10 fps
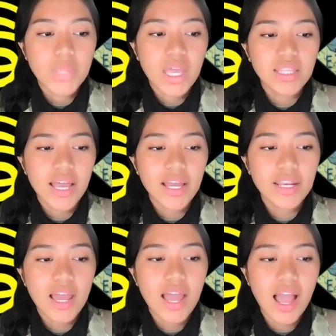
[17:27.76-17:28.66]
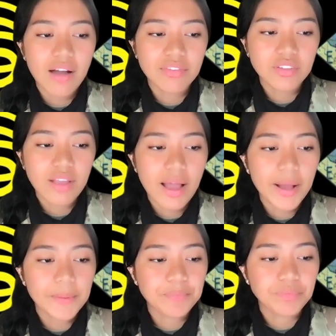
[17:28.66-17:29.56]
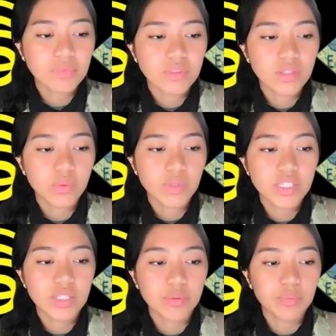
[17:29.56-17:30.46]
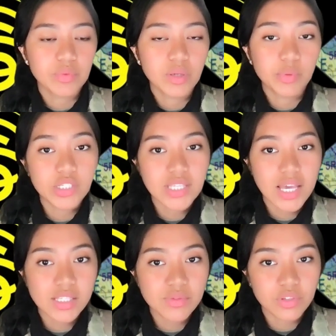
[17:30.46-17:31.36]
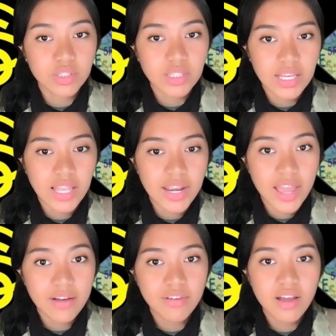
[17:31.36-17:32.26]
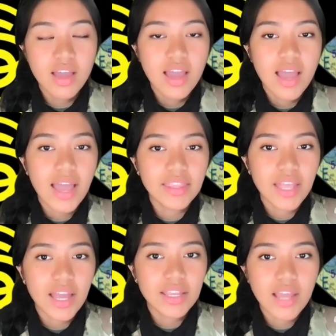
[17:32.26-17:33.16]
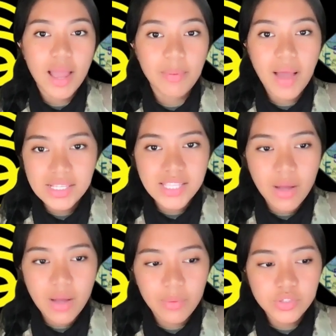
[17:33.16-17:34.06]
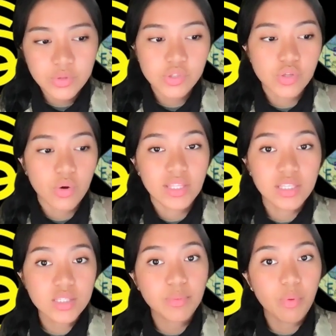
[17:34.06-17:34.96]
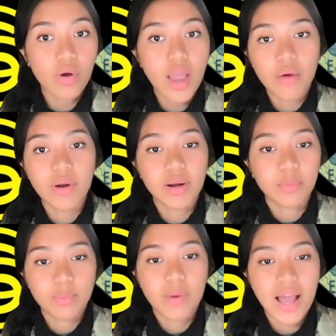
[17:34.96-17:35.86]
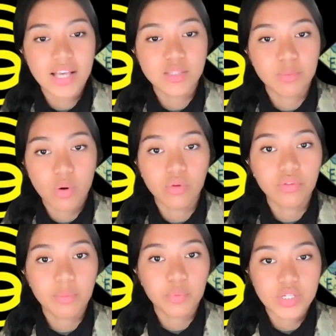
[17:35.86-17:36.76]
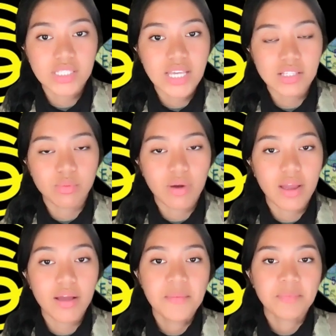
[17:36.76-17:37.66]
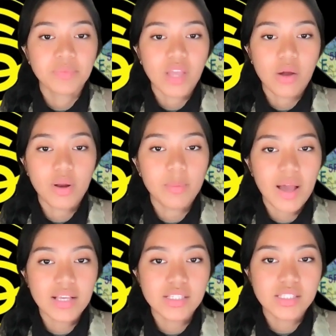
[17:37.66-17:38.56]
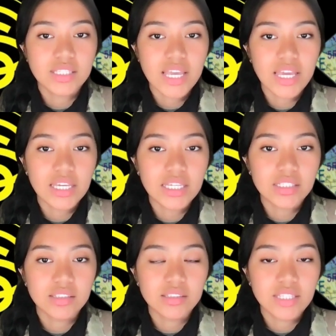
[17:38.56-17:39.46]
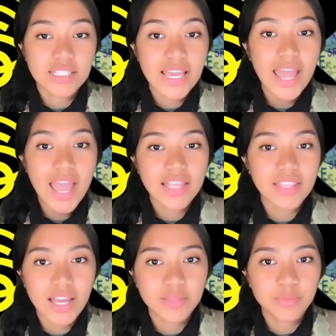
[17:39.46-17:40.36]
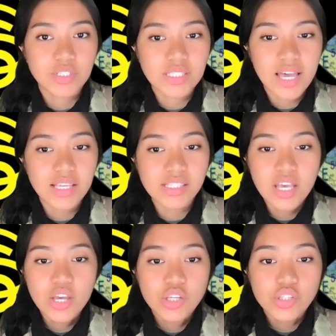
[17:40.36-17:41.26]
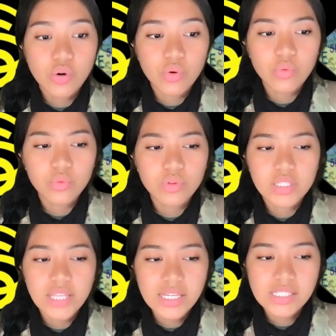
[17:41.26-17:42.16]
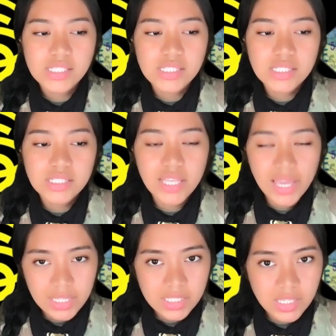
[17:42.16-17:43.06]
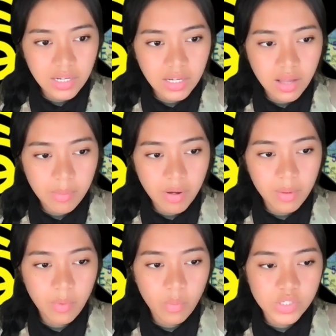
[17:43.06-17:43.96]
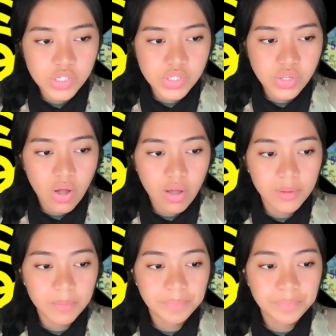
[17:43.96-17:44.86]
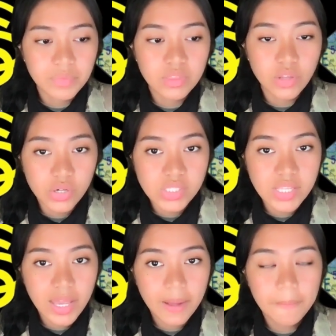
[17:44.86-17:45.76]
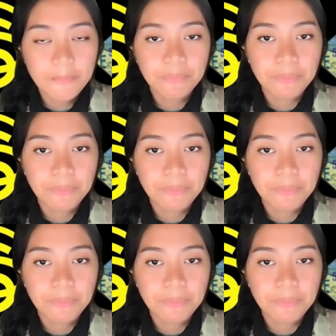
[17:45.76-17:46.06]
And then after that, we did the pretest for the dayline nav, and then I passed that one too. So at this point, I already passed both pretests, right? I already passed the day and night pretest. So the next day that's gonna come up, which is on Thursday,